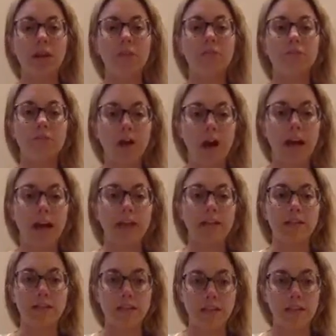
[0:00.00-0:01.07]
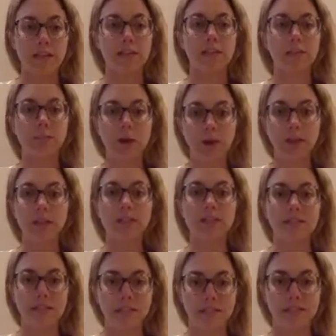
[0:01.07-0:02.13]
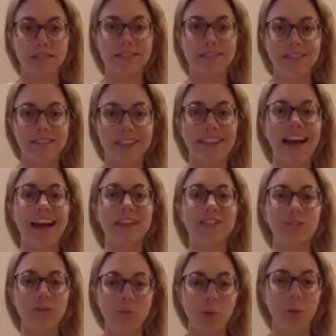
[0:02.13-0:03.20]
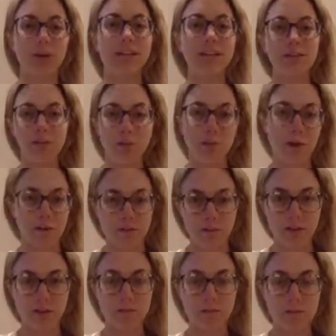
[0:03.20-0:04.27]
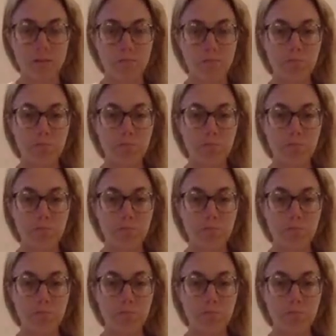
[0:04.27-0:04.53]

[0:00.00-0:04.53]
find experiences that support either one of those.